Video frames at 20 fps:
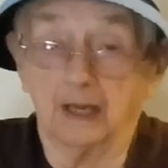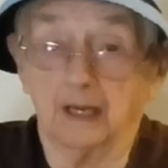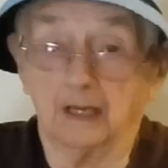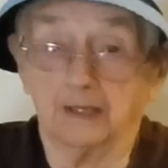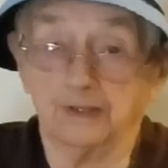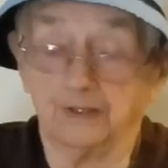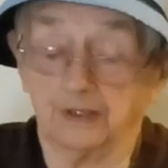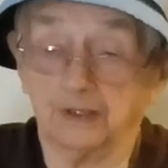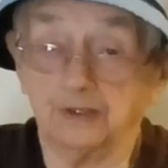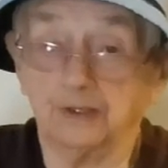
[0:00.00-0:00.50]

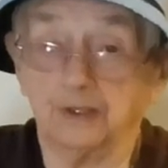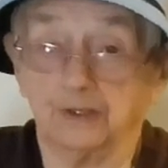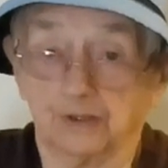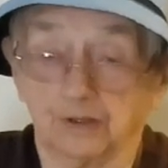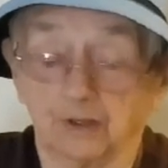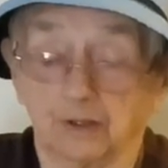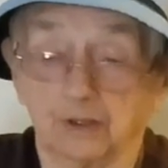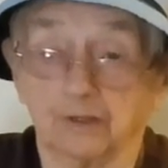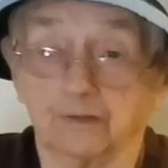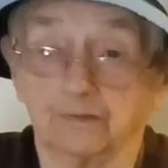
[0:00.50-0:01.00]
She
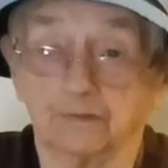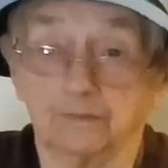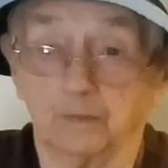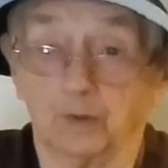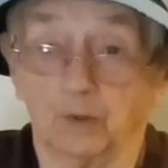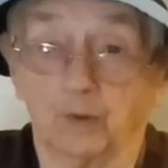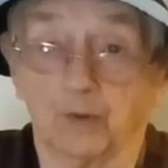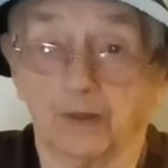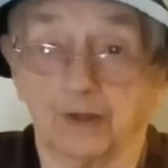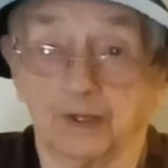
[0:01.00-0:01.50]
deserved
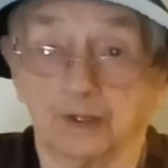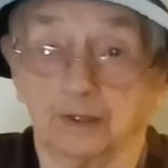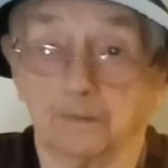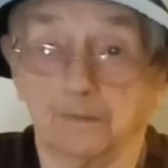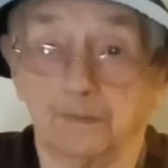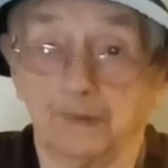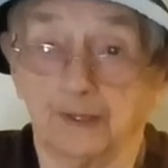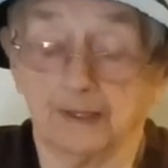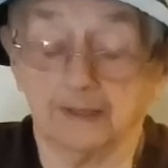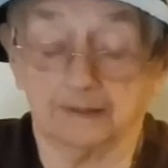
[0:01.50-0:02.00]
more than a
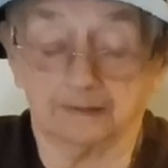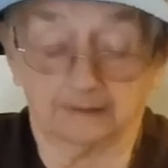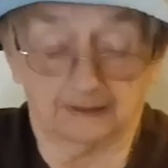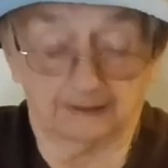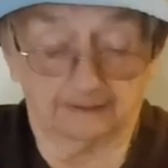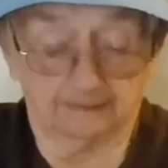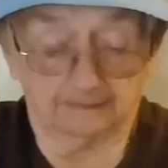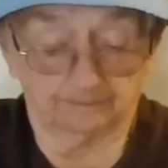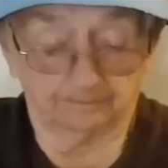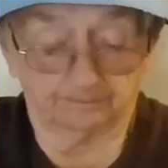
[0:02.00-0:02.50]

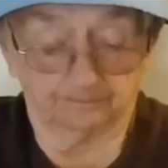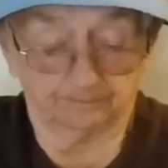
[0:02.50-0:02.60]
pounding.